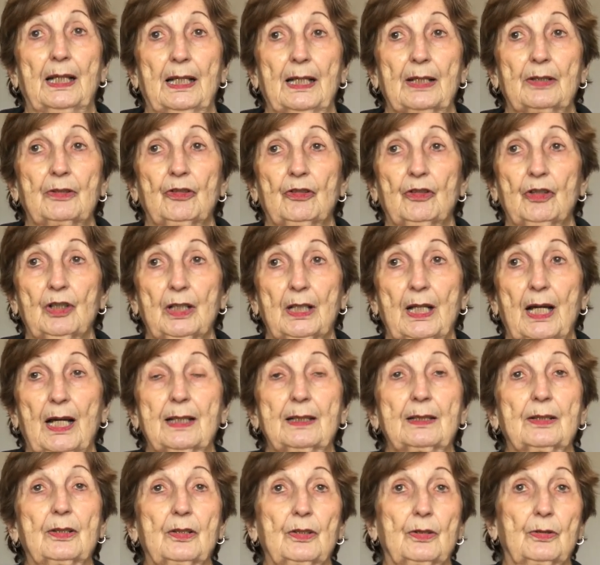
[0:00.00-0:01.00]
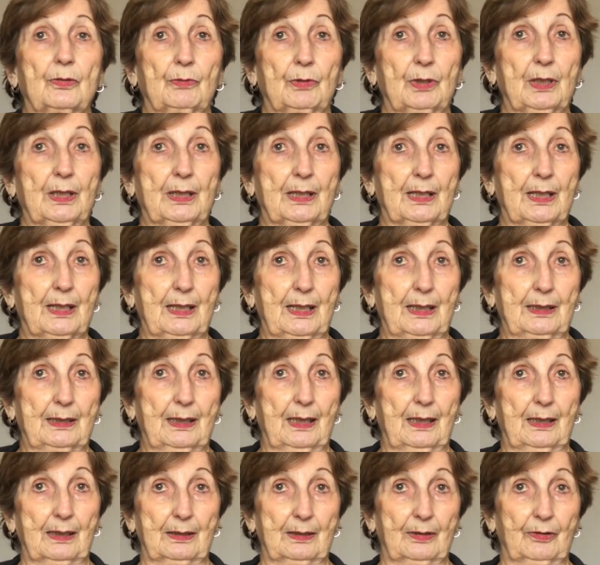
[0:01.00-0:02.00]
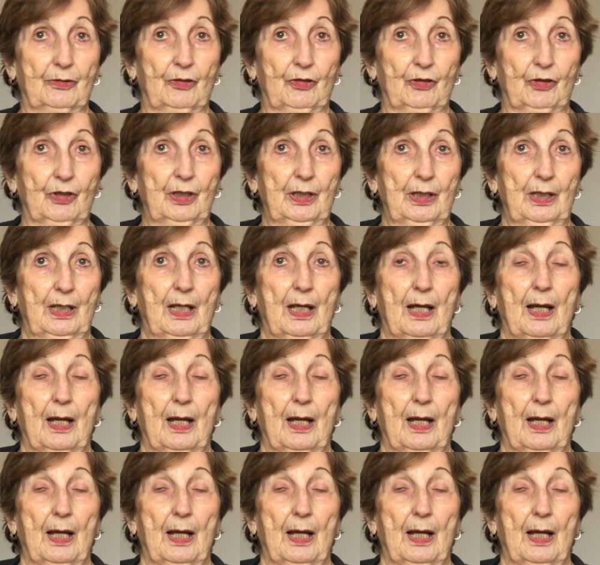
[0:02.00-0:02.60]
and she got a degree in psychology.